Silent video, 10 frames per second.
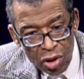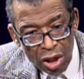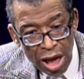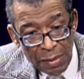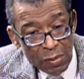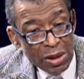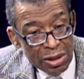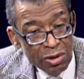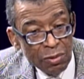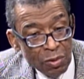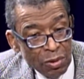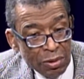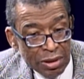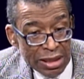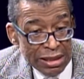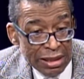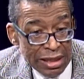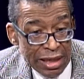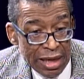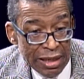What little things in
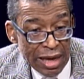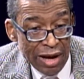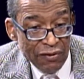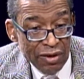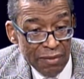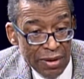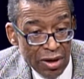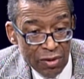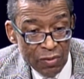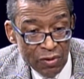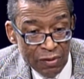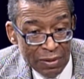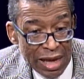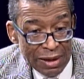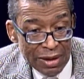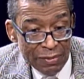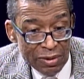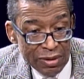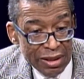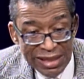the African American movement, or black
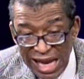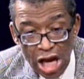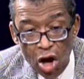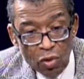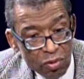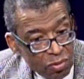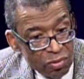neighborhood, they gone.